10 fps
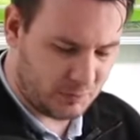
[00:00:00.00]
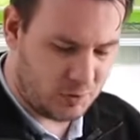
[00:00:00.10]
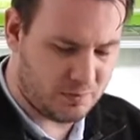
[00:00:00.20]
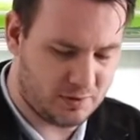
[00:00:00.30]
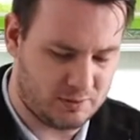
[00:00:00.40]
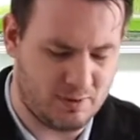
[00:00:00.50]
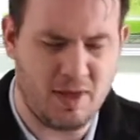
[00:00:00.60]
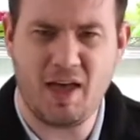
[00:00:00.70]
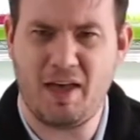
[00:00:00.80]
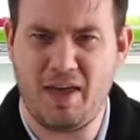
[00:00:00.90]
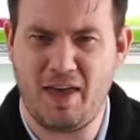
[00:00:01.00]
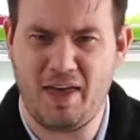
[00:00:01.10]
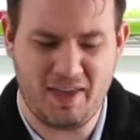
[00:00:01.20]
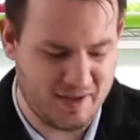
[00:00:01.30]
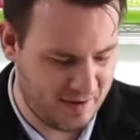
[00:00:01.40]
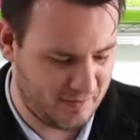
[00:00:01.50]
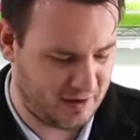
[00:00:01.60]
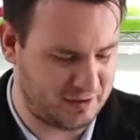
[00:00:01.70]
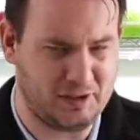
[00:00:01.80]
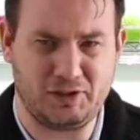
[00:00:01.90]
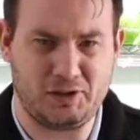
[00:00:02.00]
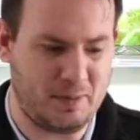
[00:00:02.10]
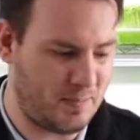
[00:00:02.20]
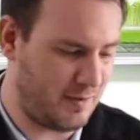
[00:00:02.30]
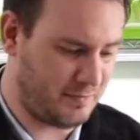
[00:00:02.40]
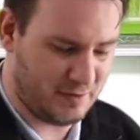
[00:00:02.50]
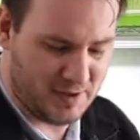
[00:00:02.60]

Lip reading: Oops. Forgot to take the top off.